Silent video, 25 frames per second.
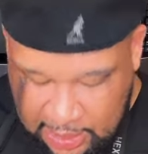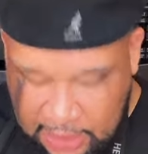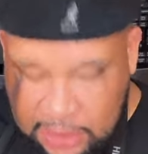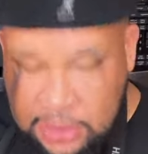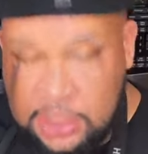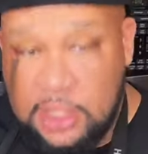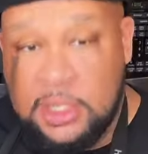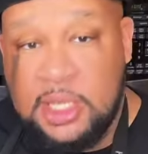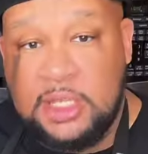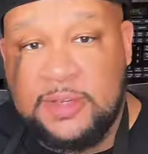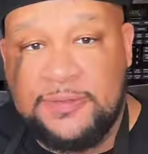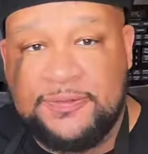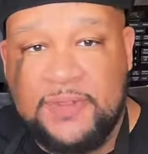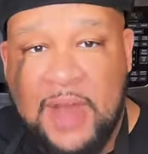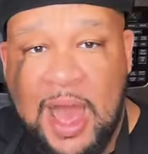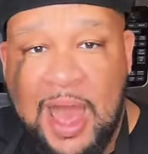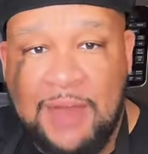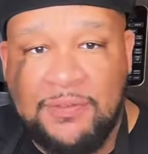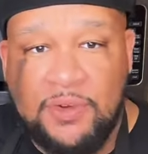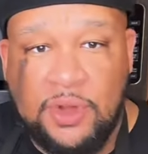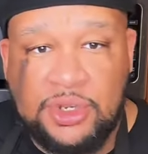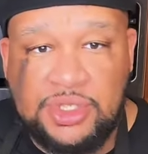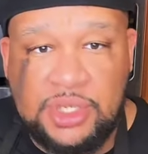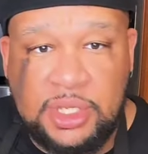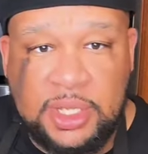Get into this
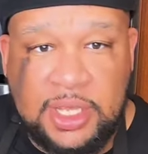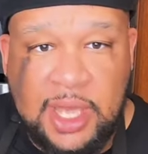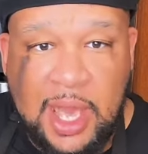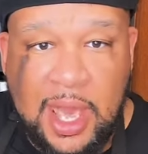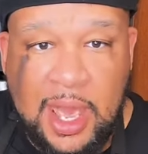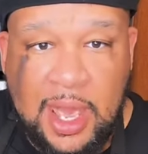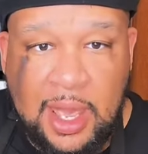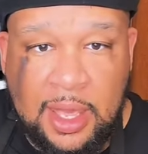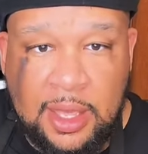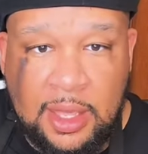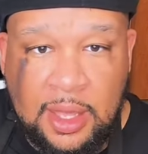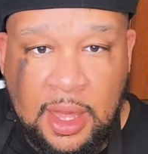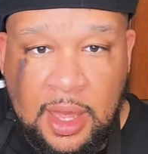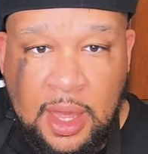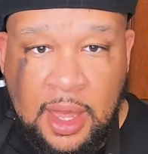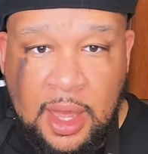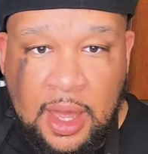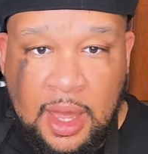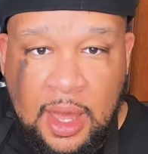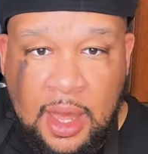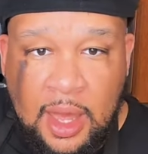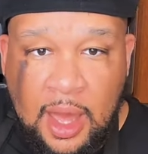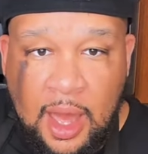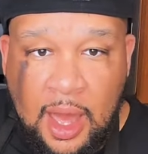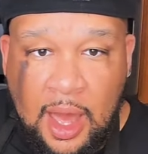500K
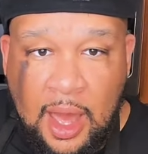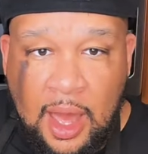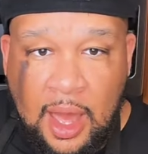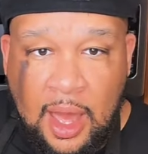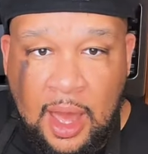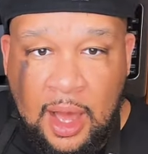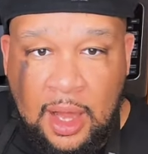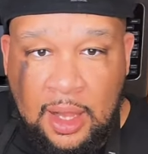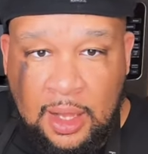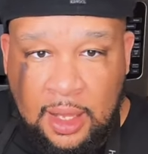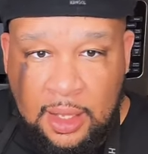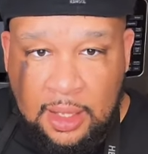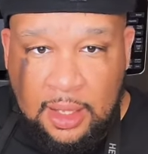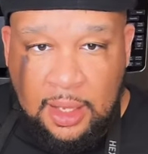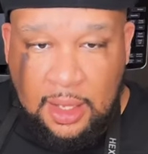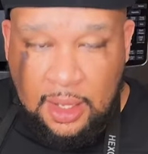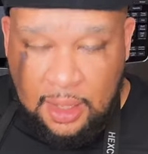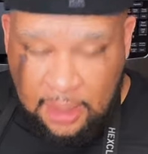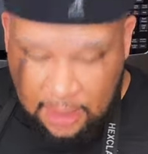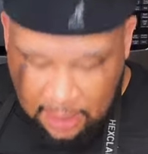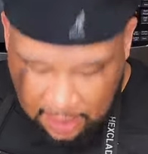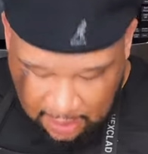uh,